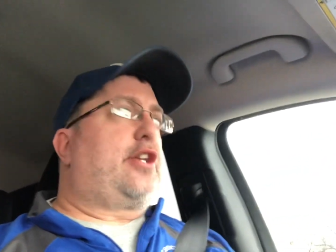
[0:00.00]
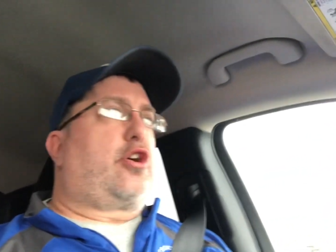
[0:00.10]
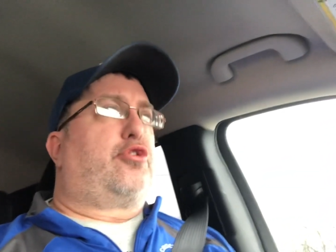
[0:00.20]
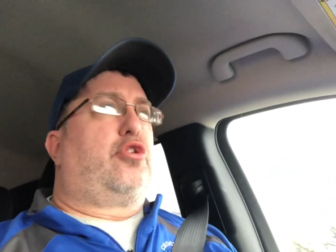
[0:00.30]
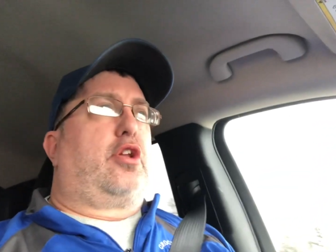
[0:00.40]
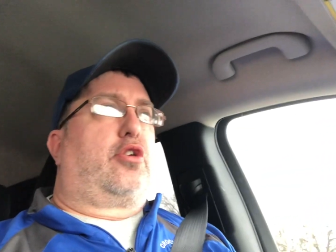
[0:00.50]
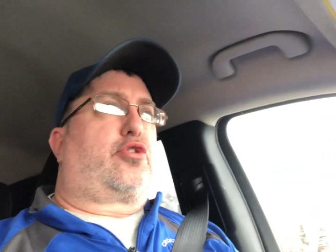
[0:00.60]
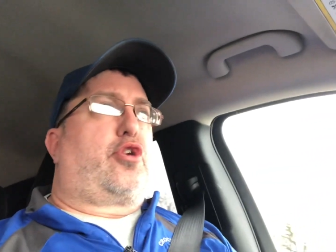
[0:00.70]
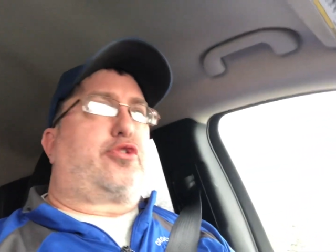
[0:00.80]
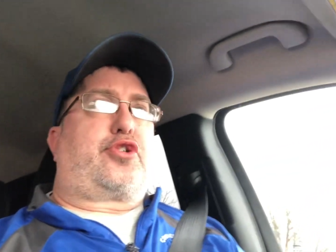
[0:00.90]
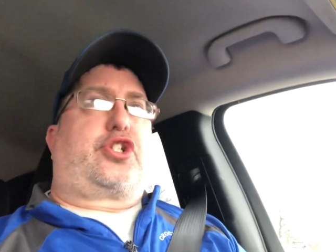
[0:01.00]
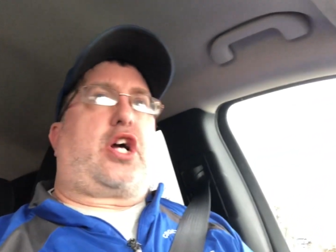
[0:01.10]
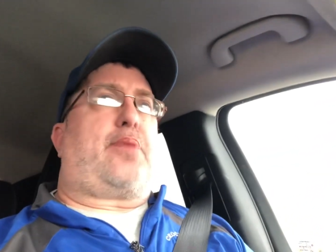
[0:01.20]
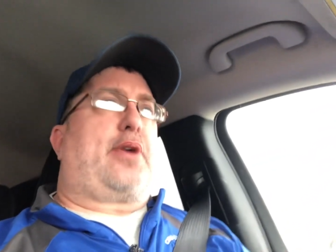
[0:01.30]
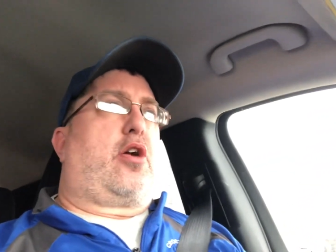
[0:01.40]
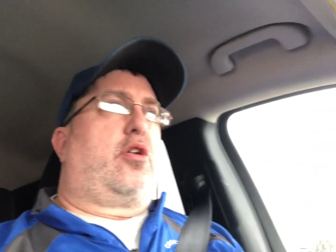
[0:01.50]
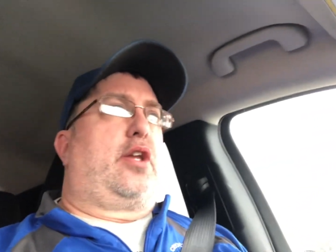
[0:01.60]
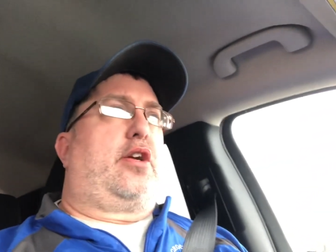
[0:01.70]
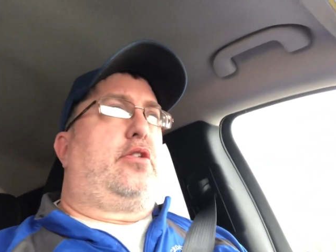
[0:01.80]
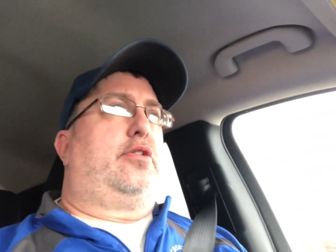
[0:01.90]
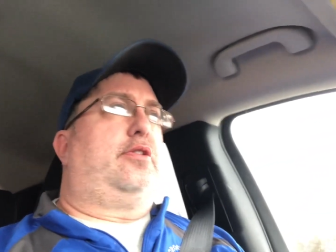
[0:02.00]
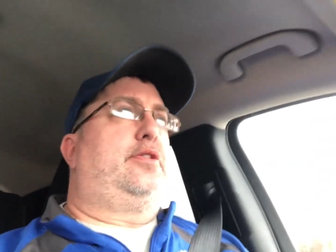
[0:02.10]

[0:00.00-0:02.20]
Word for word: to go do a little grocery shopping earlier.